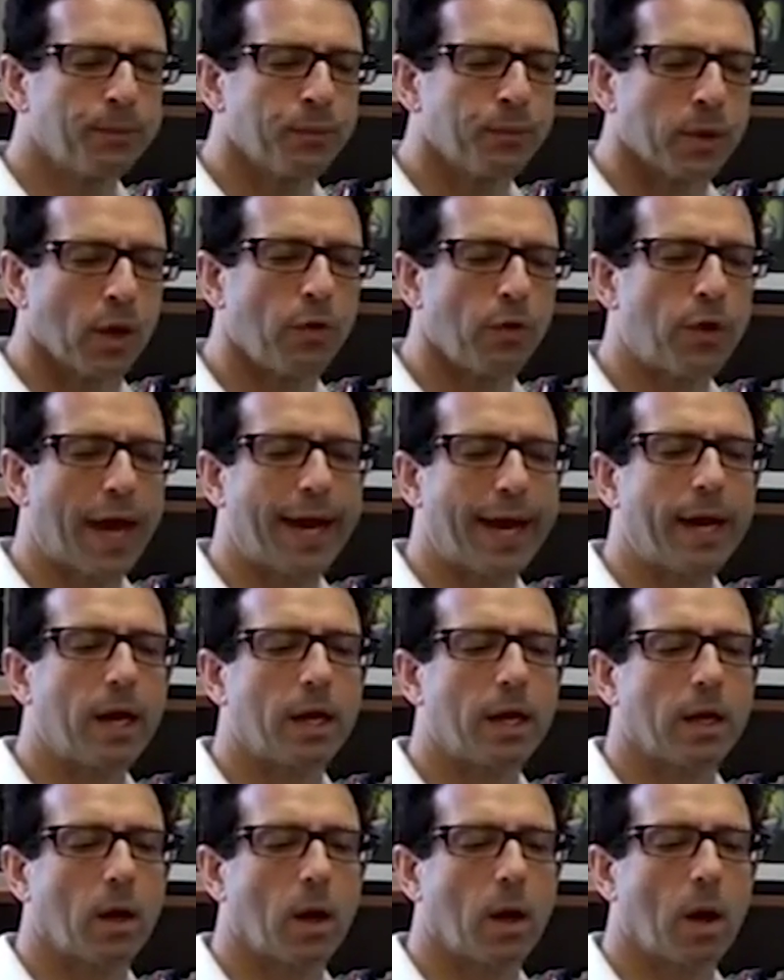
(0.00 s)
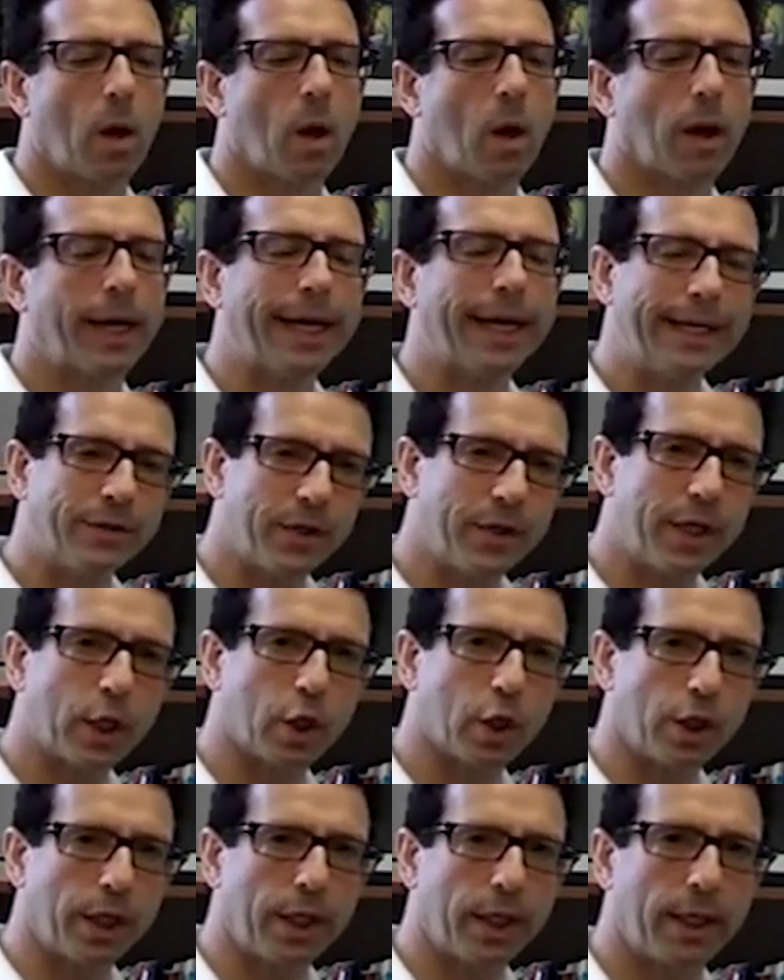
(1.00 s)
they are easy to
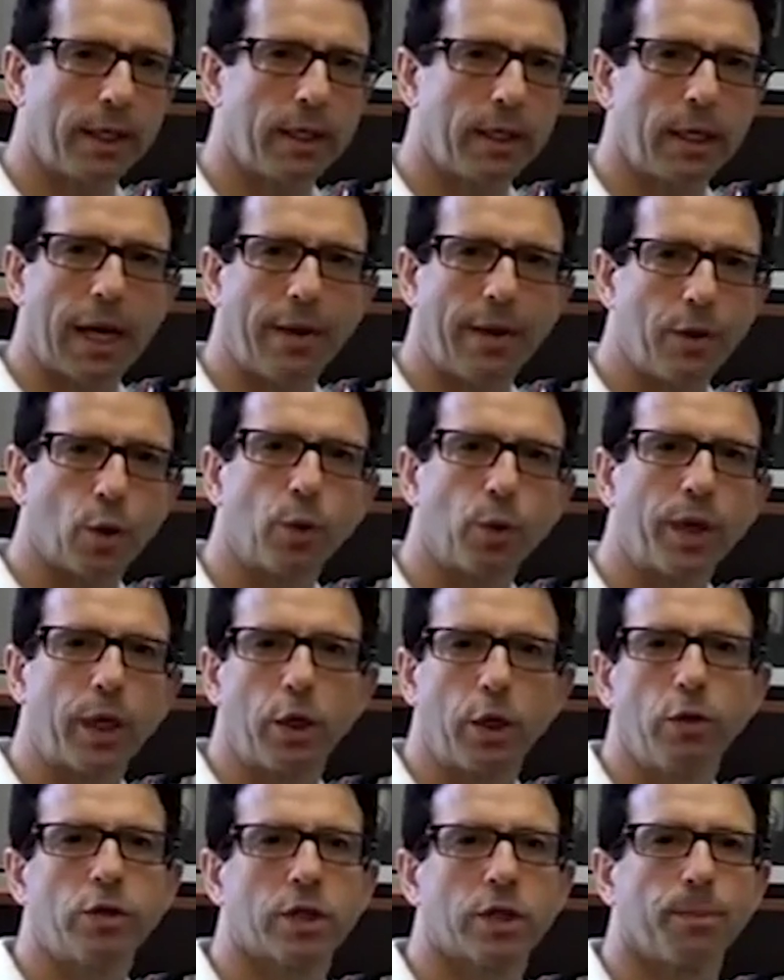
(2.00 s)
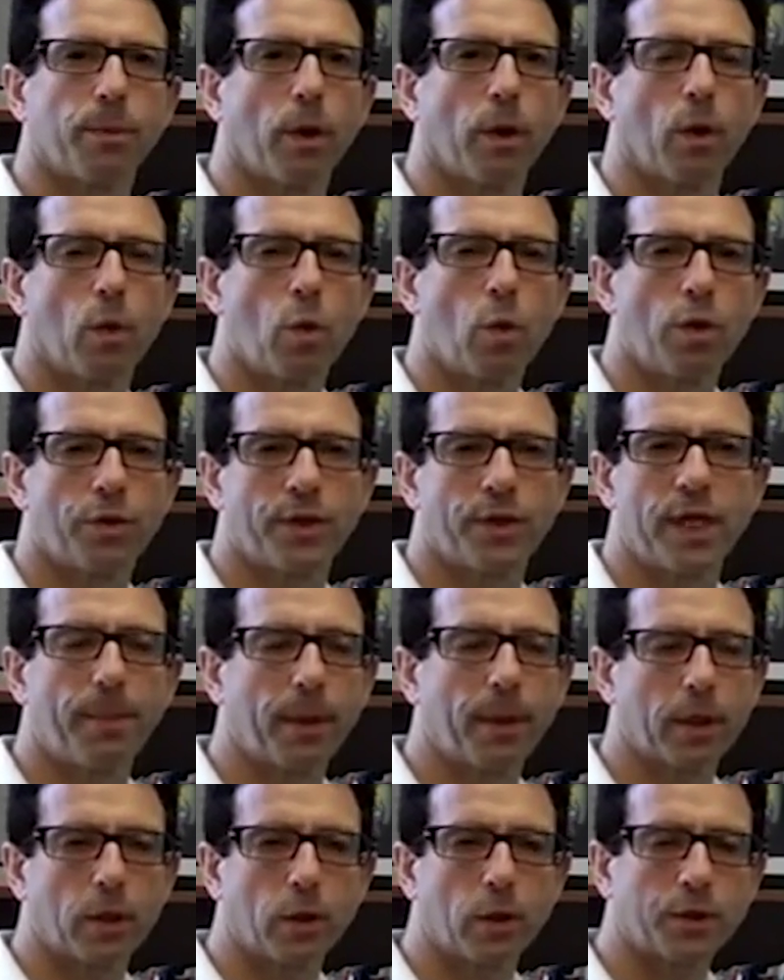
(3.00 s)
clean and they're reusable. With
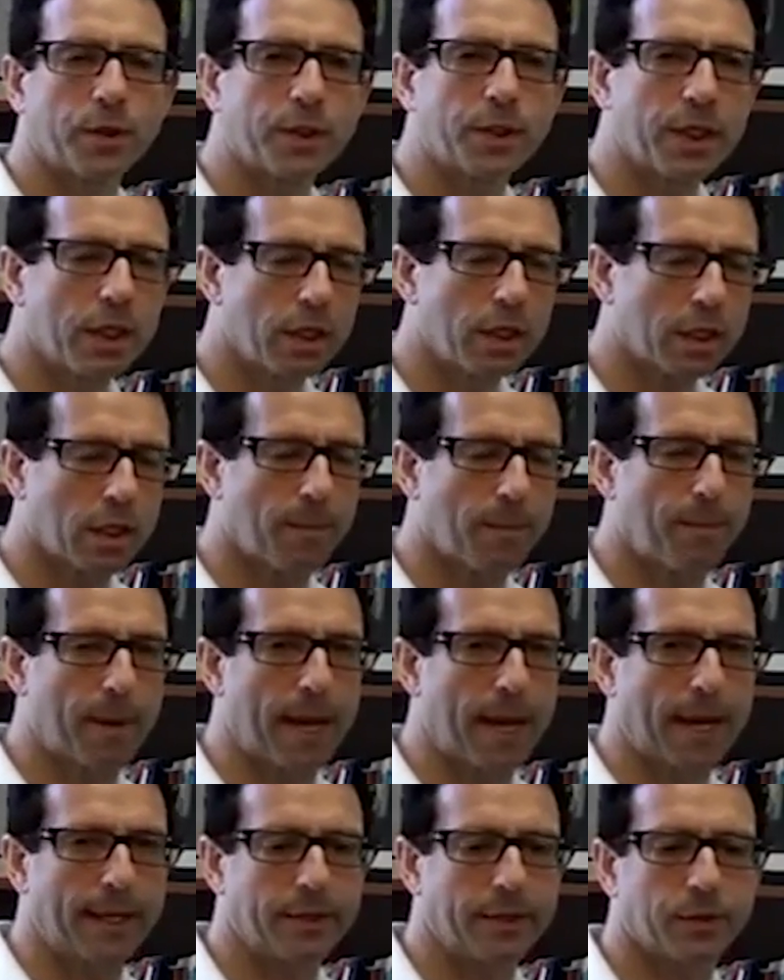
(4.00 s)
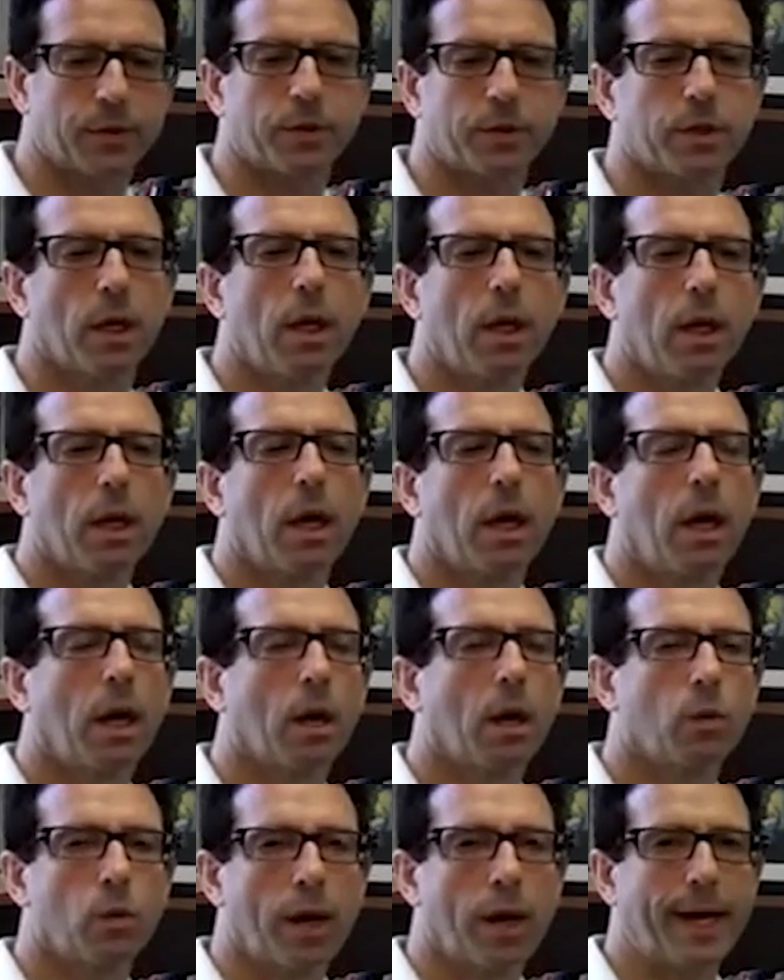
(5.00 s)
typical silica-based
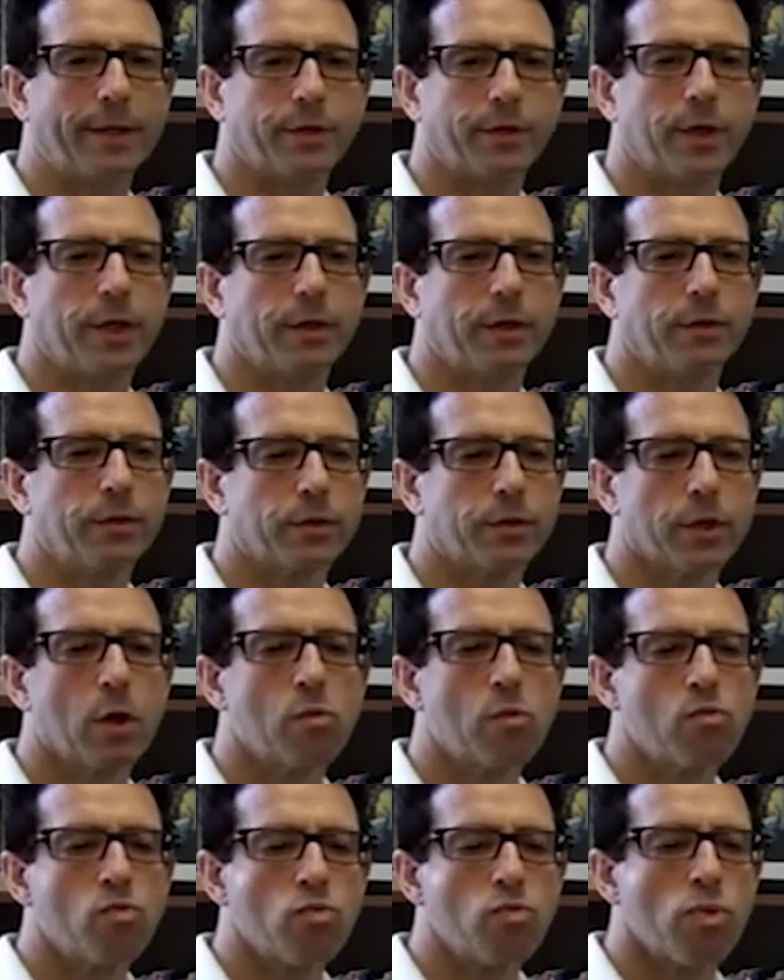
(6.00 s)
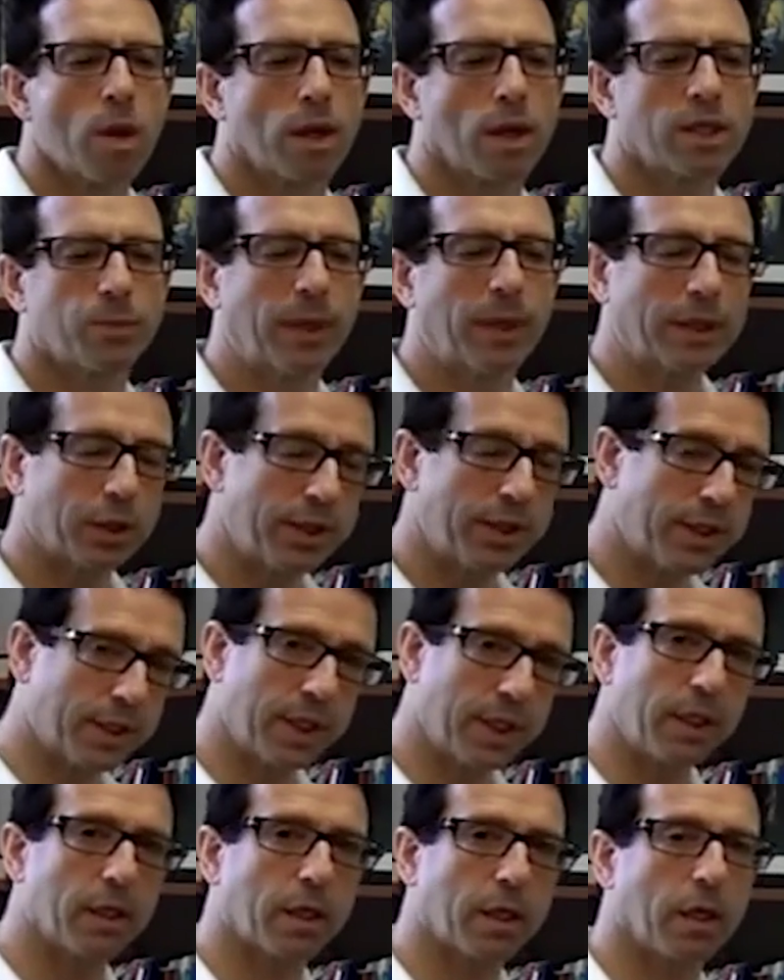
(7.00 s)
resins, especially
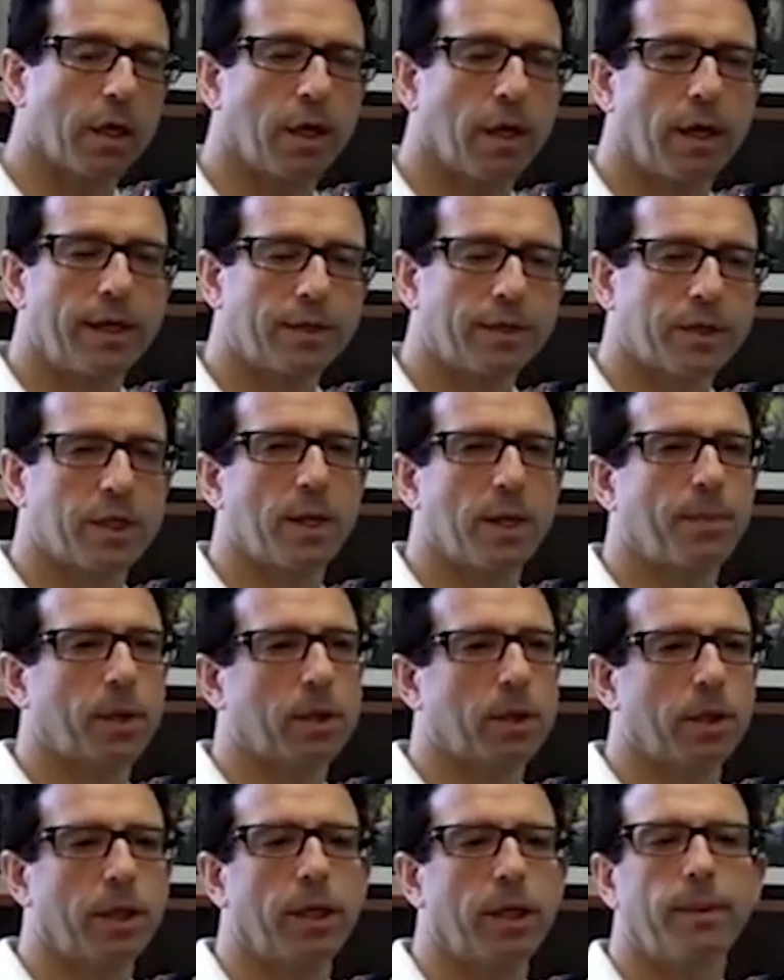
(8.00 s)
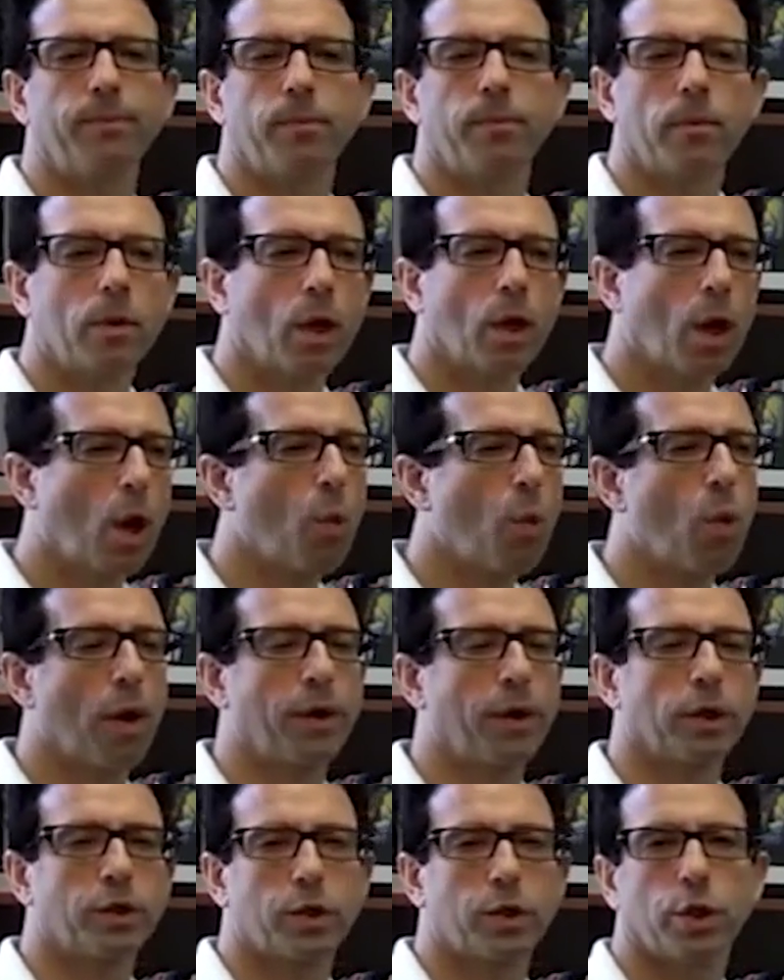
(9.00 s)
silica, it's typically a 1
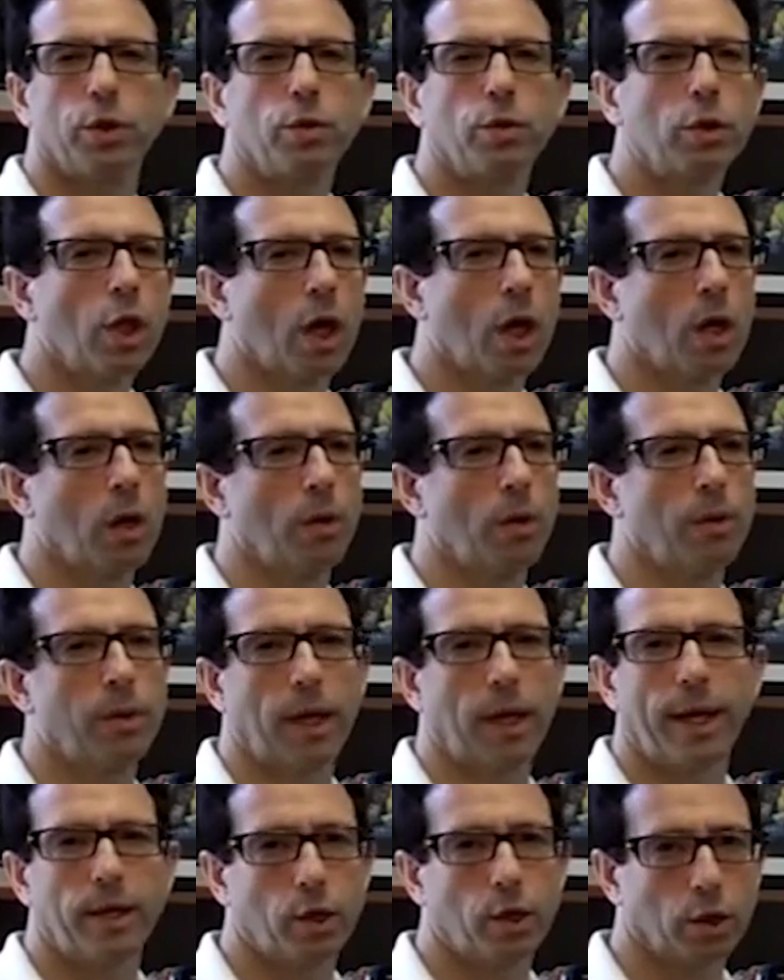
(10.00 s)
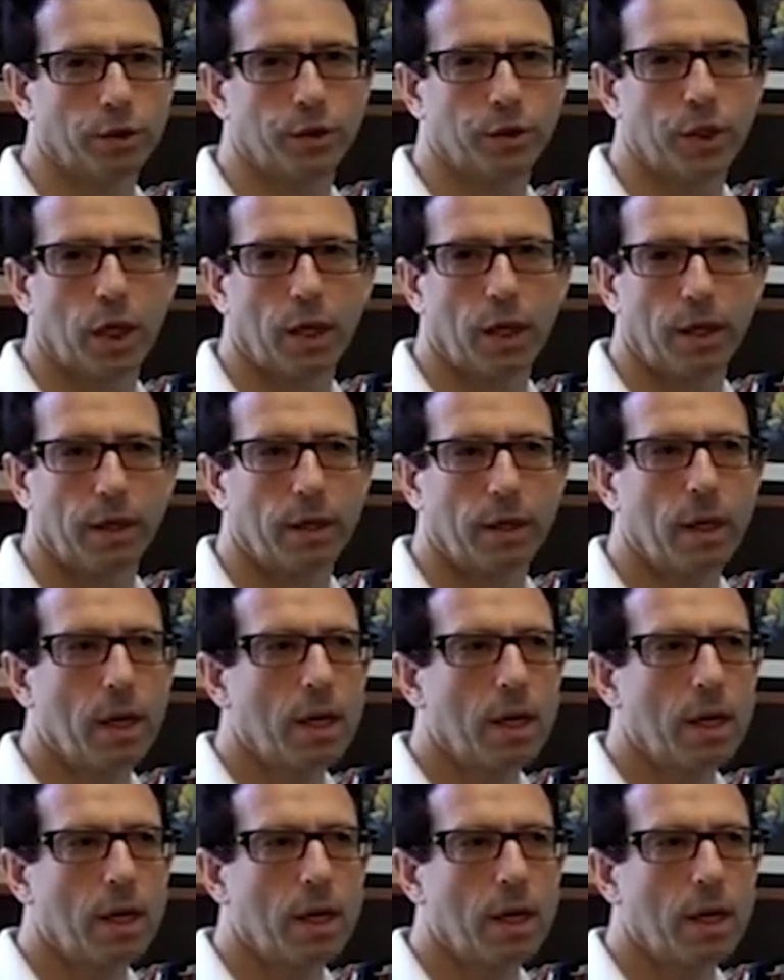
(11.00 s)
or 2 load and you're done.